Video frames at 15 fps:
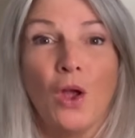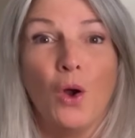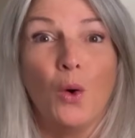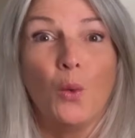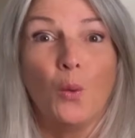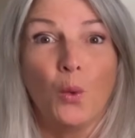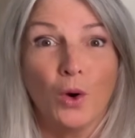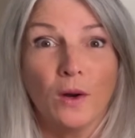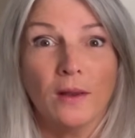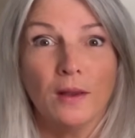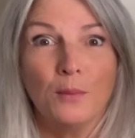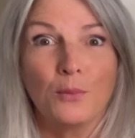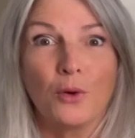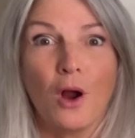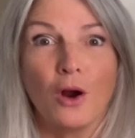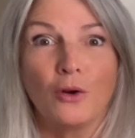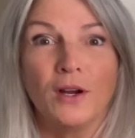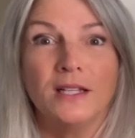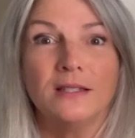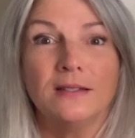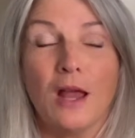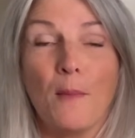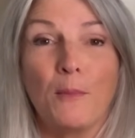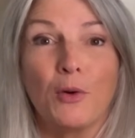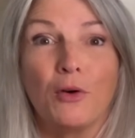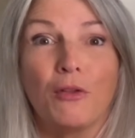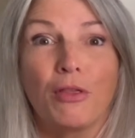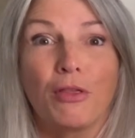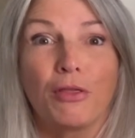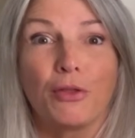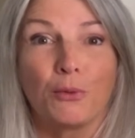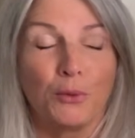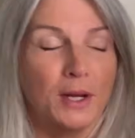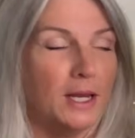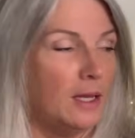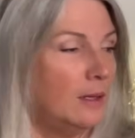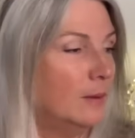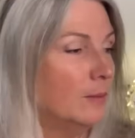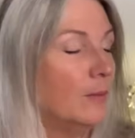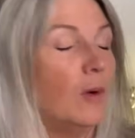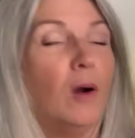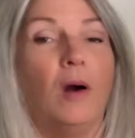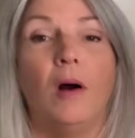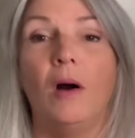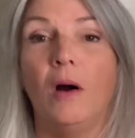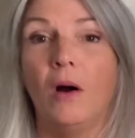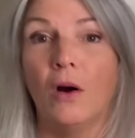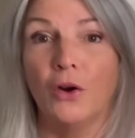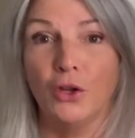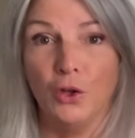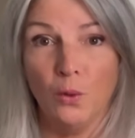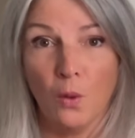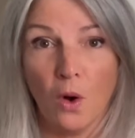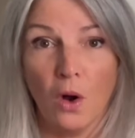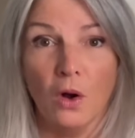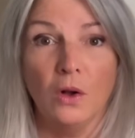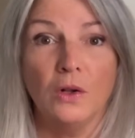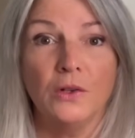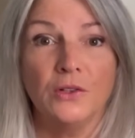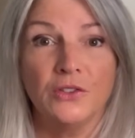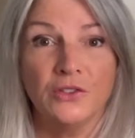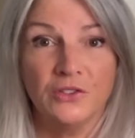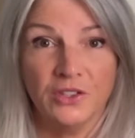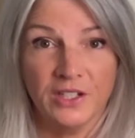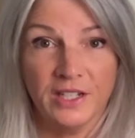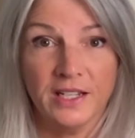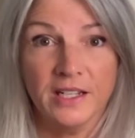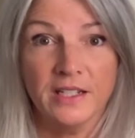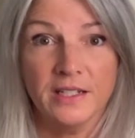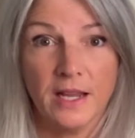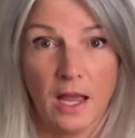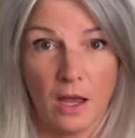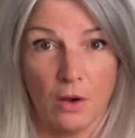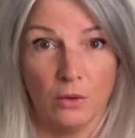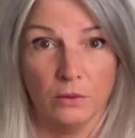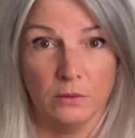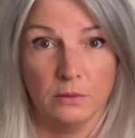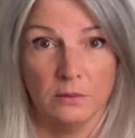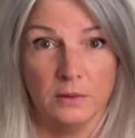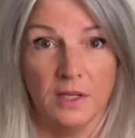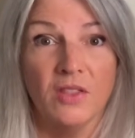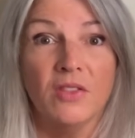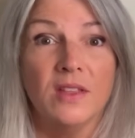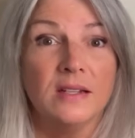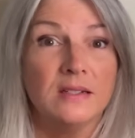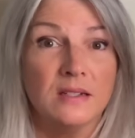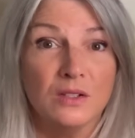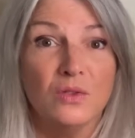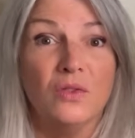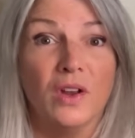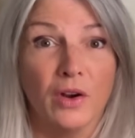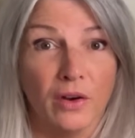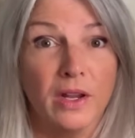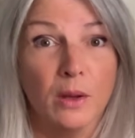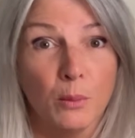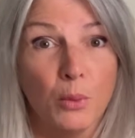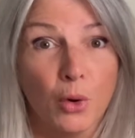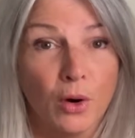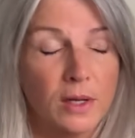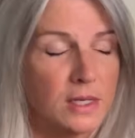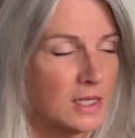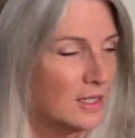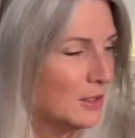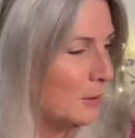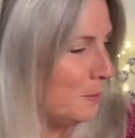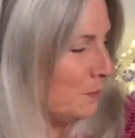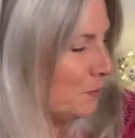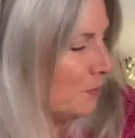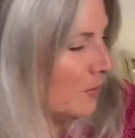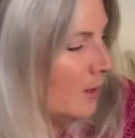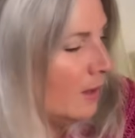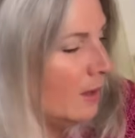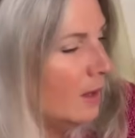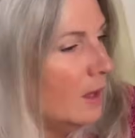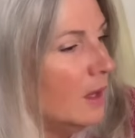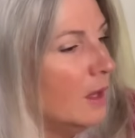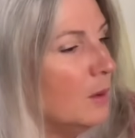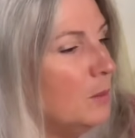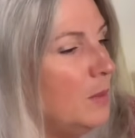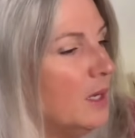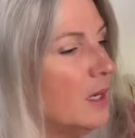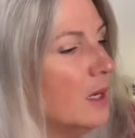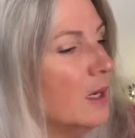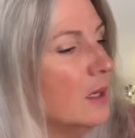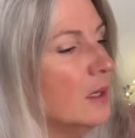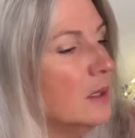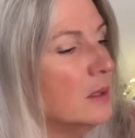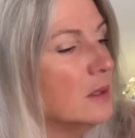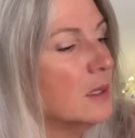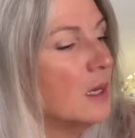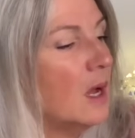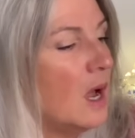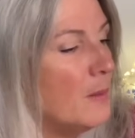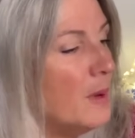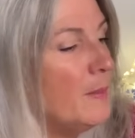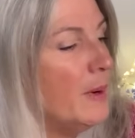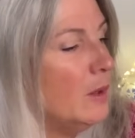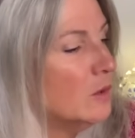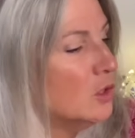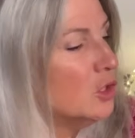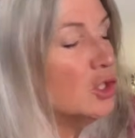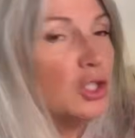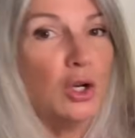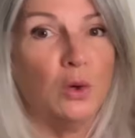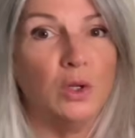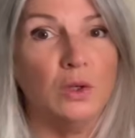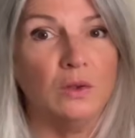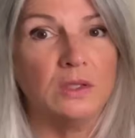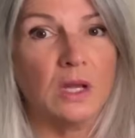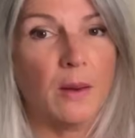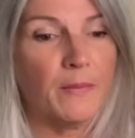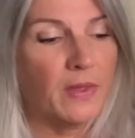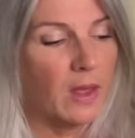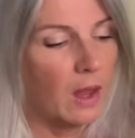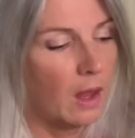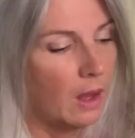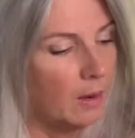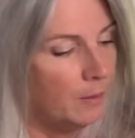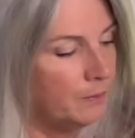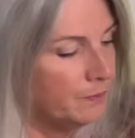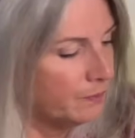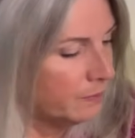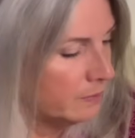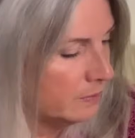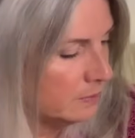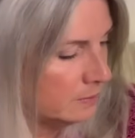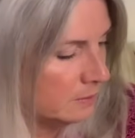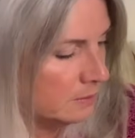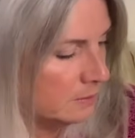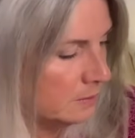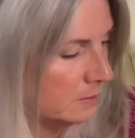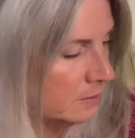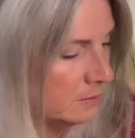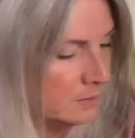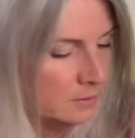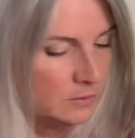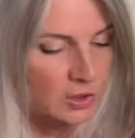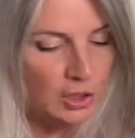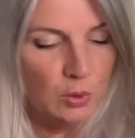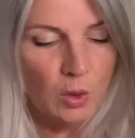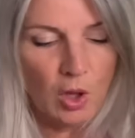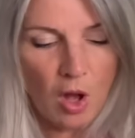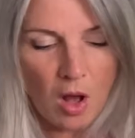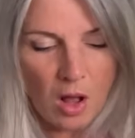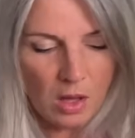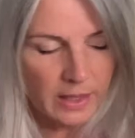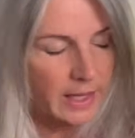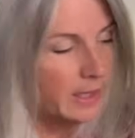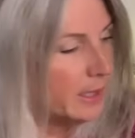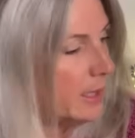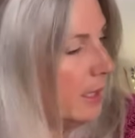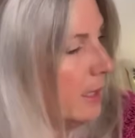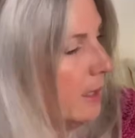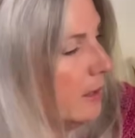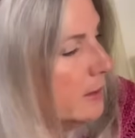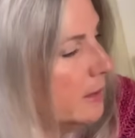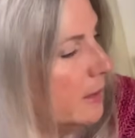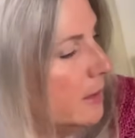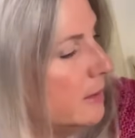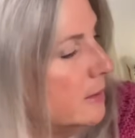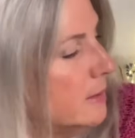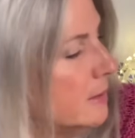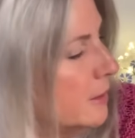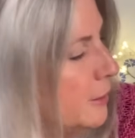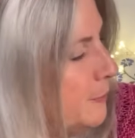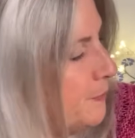Work in progress number 3. Are you all sitting down? This is very important because I'm about to show you something. You will all get a kick out of this.